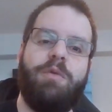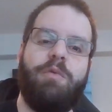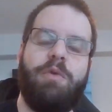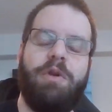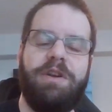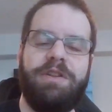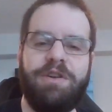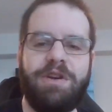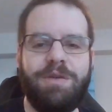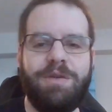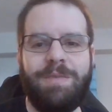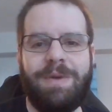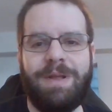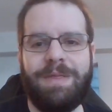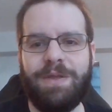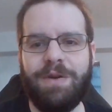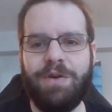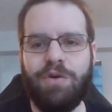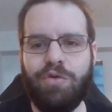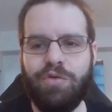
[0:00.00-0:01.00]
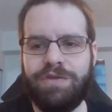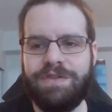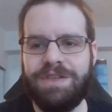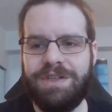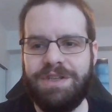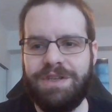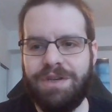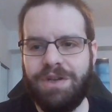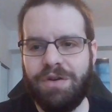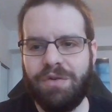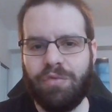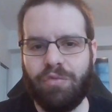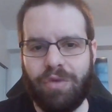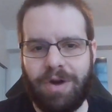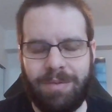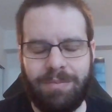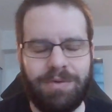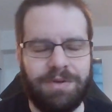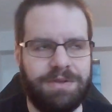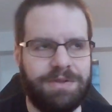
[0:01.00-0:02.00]
We're going to talk about the Houthi
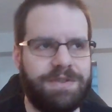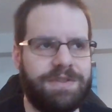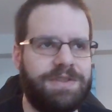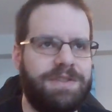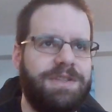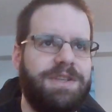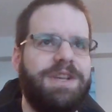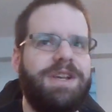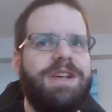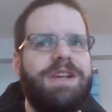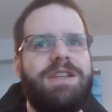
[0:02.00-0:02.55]
rebels.